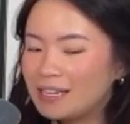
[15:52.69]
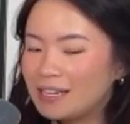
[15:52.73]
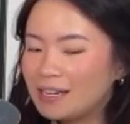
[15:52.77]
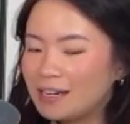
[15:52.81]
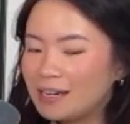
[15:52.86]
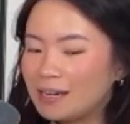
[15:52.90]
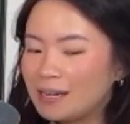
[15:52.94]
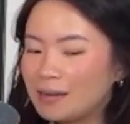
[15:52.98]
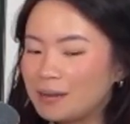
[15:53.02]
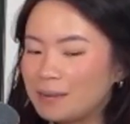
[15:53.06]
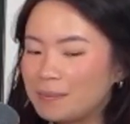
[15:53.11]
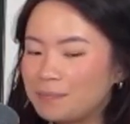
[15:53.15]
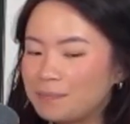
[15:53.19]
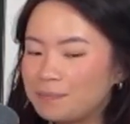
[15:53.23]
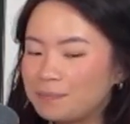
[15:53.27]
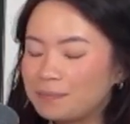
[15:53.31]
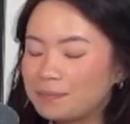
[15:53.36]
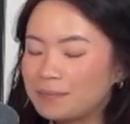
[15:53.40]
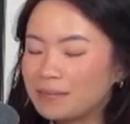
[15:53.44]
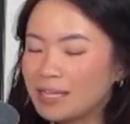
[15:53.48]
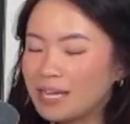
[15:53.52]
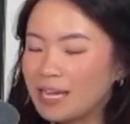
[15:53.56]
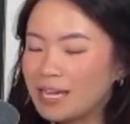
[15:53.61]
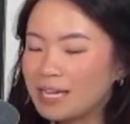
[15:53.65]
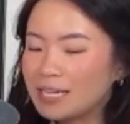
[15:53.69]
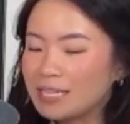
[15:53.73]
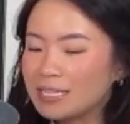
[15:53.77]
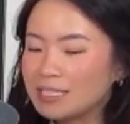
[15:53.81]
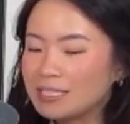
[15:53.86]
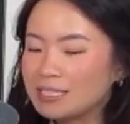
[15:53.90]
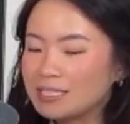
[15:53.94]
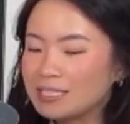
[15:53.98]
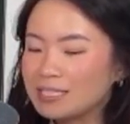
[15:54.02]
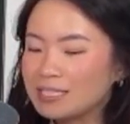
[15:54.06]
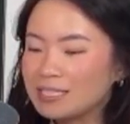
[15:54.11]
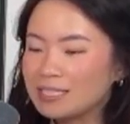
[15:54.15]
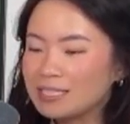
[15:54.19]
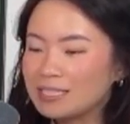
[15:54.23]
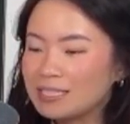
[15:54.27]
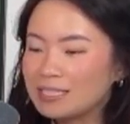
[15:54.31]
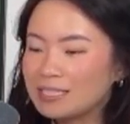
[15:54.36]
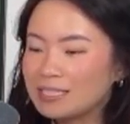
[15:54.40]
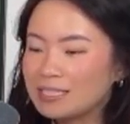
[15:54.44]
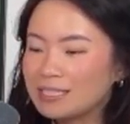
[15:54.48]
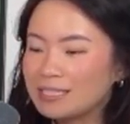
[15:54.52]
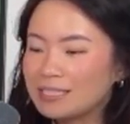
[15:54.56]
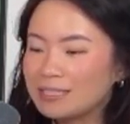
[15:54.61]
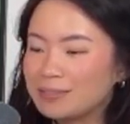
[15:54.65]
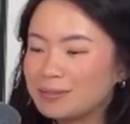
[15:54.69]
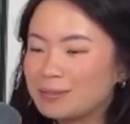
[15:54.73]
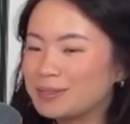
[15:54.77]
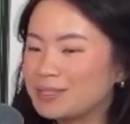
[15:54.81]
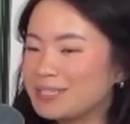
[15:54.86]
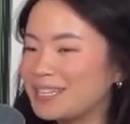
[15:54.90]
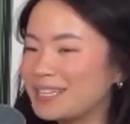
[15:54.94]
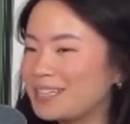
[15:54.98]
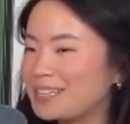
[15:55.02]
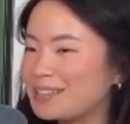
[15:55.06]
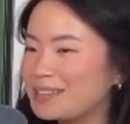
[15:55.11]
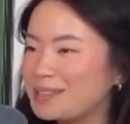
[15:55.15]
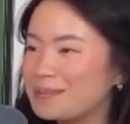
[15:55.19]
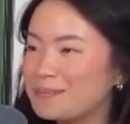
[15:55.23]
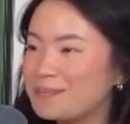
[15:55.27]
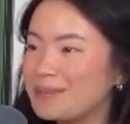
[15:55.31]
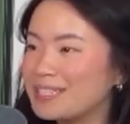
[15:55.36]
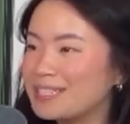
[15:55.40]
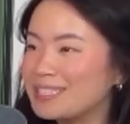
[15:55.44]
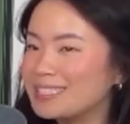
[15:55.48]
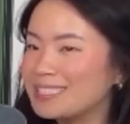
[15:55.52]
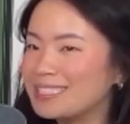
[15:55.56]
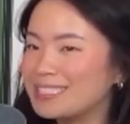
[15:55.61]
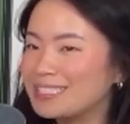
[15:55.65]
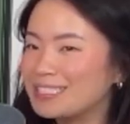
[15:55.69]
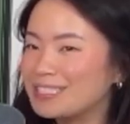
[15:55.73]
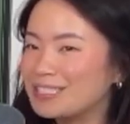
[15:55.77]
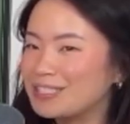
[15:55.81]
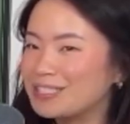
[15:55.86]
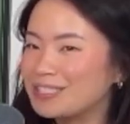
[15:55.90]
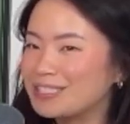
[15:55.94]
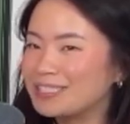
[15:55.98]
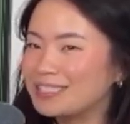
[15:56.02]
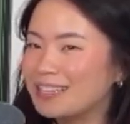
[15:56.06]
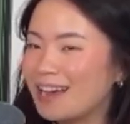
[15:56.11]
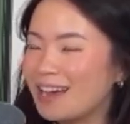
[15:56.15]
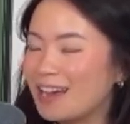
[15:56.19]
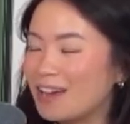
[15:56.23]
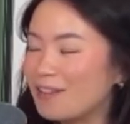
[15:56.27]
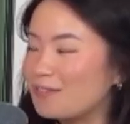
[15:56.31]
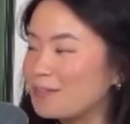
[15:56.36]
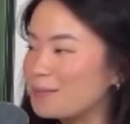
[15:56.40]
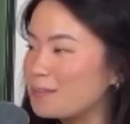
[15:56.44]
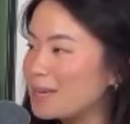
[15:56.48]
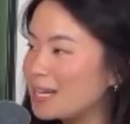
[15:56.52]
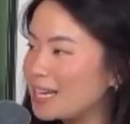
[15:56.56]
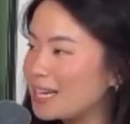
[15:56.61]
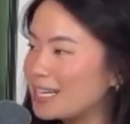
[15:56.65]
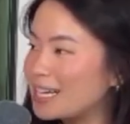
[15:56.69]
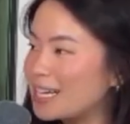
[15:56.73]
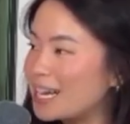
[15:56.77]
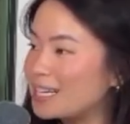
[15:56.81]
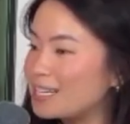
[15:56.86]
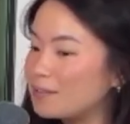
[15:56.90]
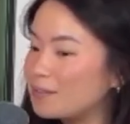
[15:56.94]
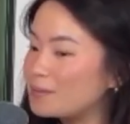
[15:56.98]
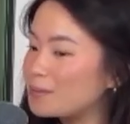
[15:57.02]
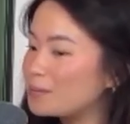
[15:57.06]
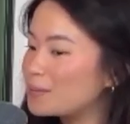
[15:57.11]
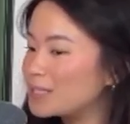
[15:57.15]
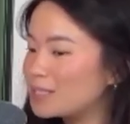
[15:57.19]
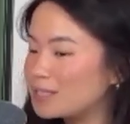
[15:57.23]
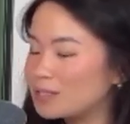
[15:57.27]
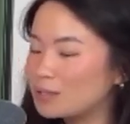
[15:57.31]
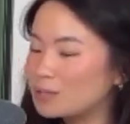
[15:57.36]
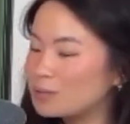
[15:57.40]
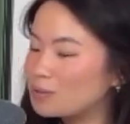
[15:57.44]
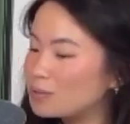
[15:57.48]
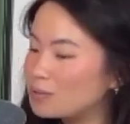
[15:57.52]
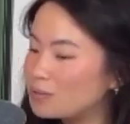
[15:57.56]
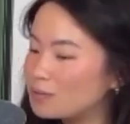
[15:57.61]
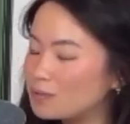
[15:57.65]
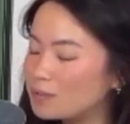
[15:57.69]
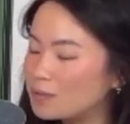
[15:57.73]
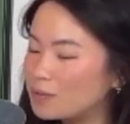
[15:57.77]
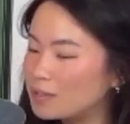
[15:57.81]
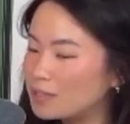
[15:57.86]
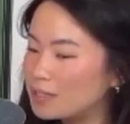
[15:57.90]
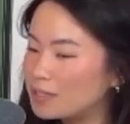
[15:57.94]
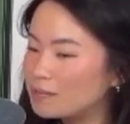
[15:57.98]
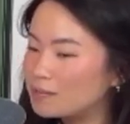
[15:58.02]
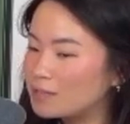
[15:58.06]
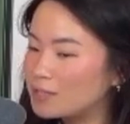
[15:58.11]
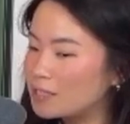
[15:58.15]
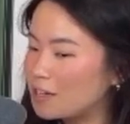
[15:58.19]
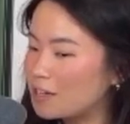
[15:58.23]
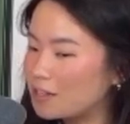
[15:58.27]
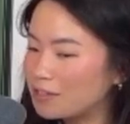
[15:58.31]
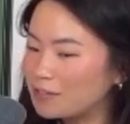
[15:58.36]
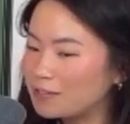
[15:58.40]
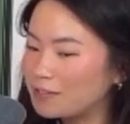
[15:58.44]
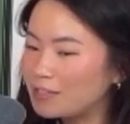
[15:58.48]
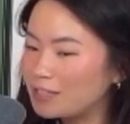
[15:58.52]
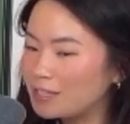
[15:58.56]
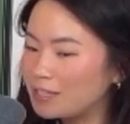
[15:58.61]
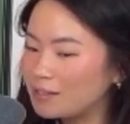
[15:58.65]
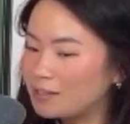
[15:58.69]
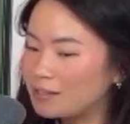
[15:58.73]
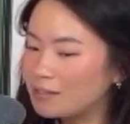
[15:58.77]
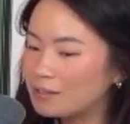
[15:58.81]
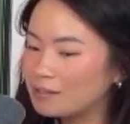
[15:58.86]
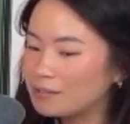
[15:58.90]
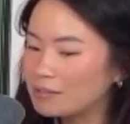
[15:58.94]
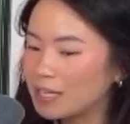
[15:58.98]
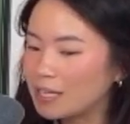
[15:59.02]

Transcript: And it was like the best decision I ever made. I never went to school for photography either.